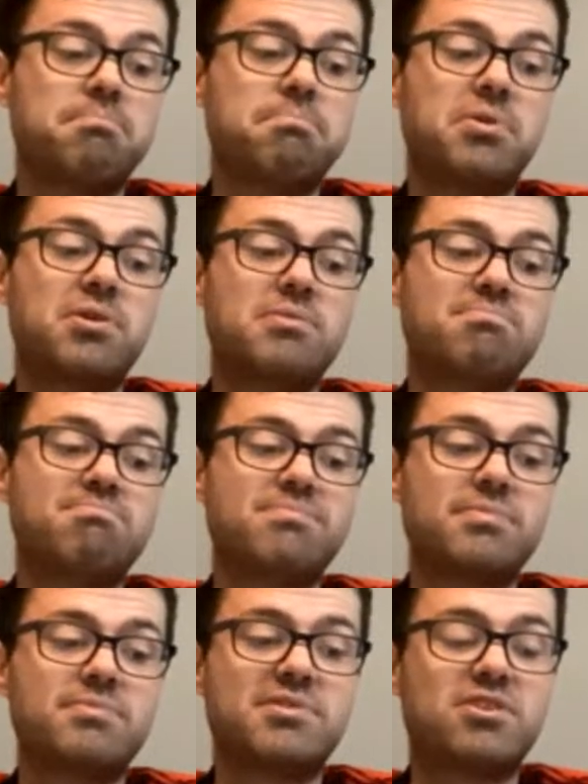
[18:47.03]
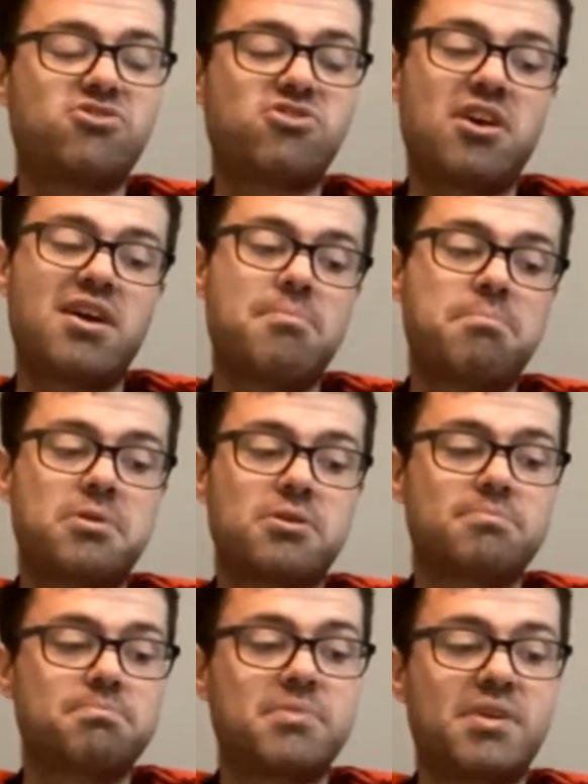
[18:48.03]
But it's a shame, but
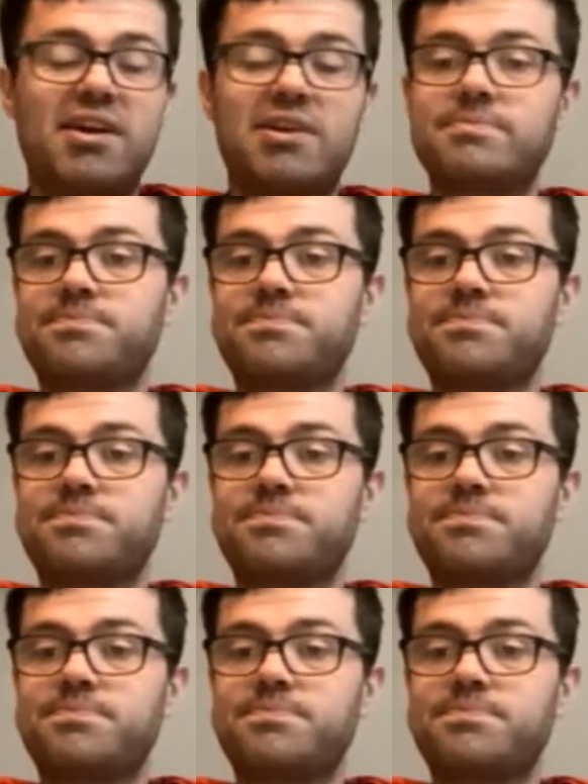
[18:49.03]
yeah.